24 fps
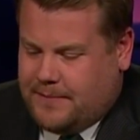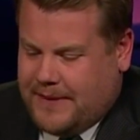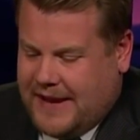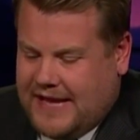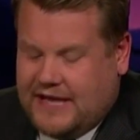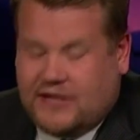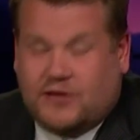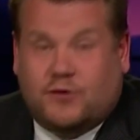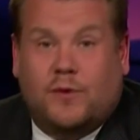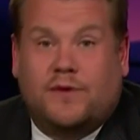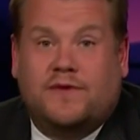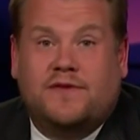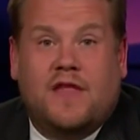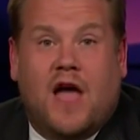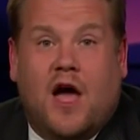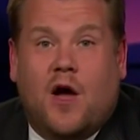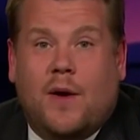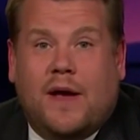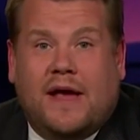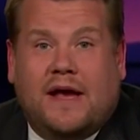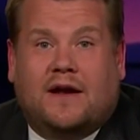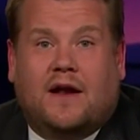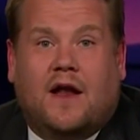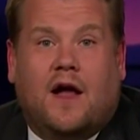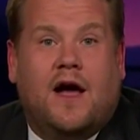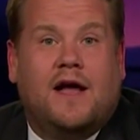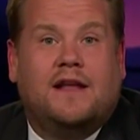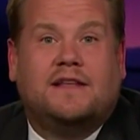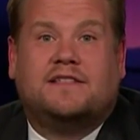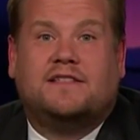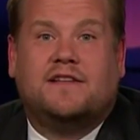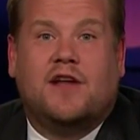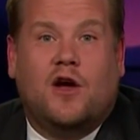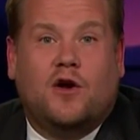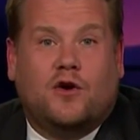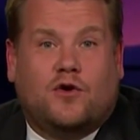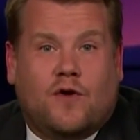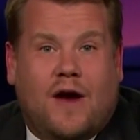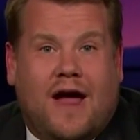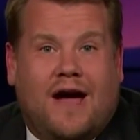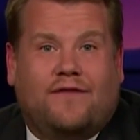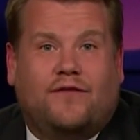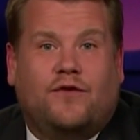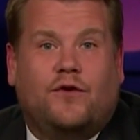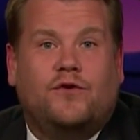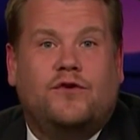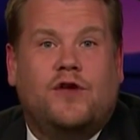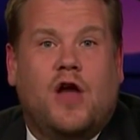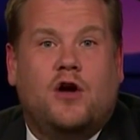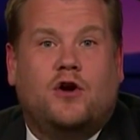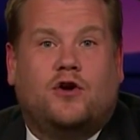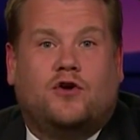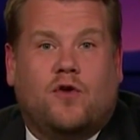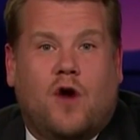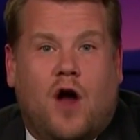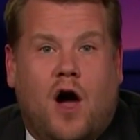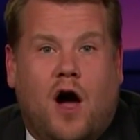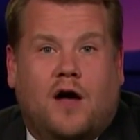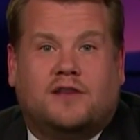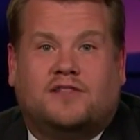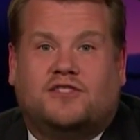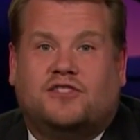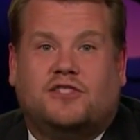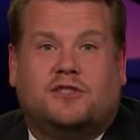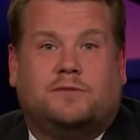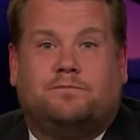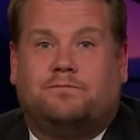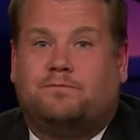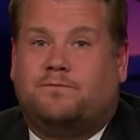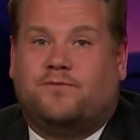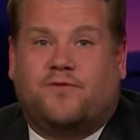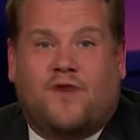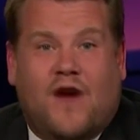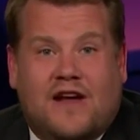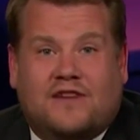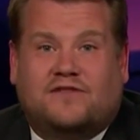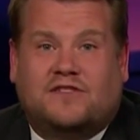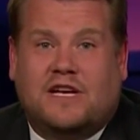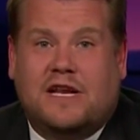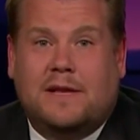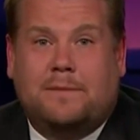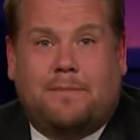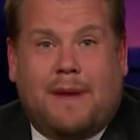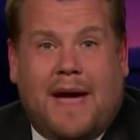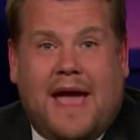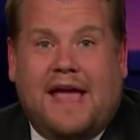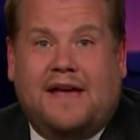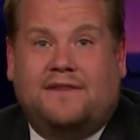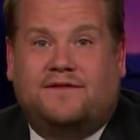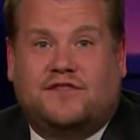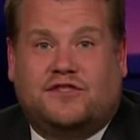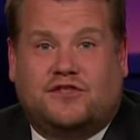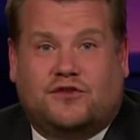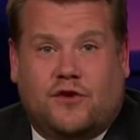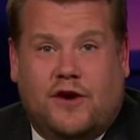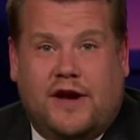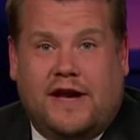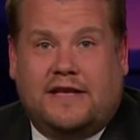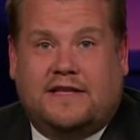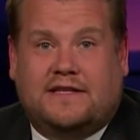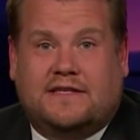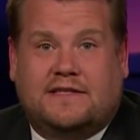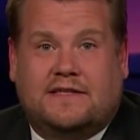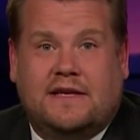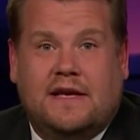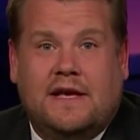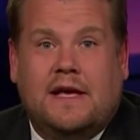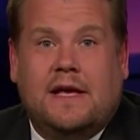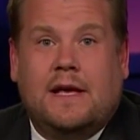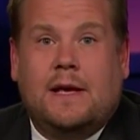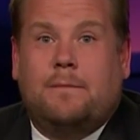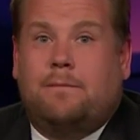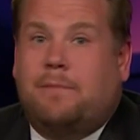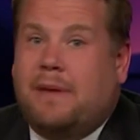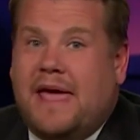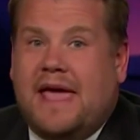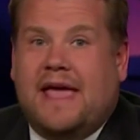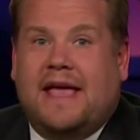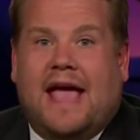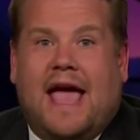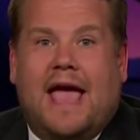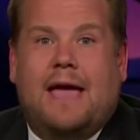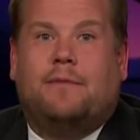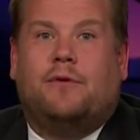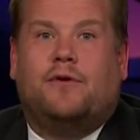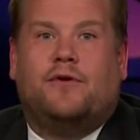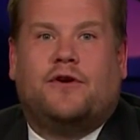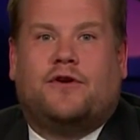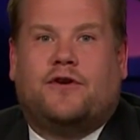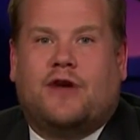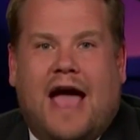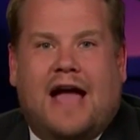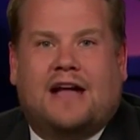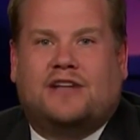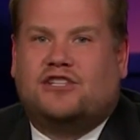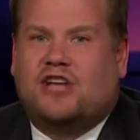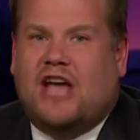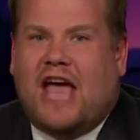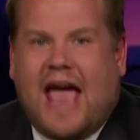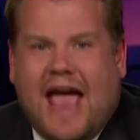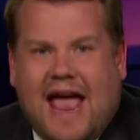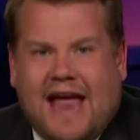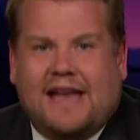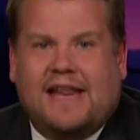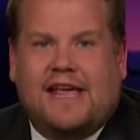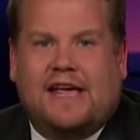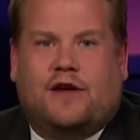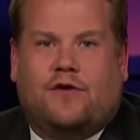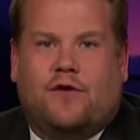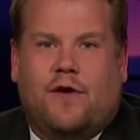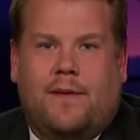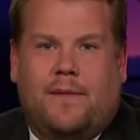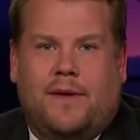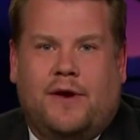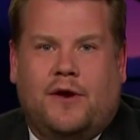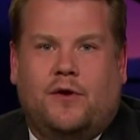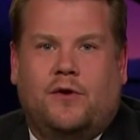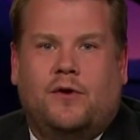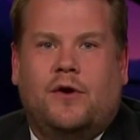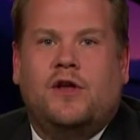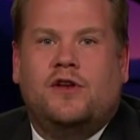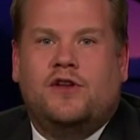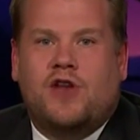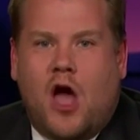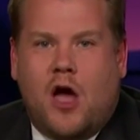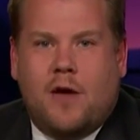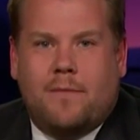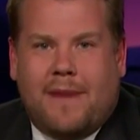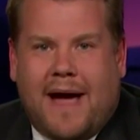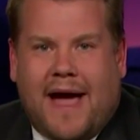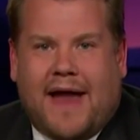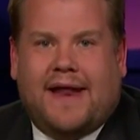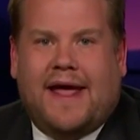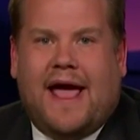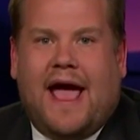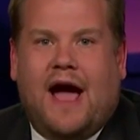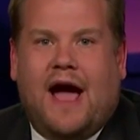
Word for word: All right, now that the department has moved you to a part of town away from the beach with no inclines, no gravel, no grass, just freshly paved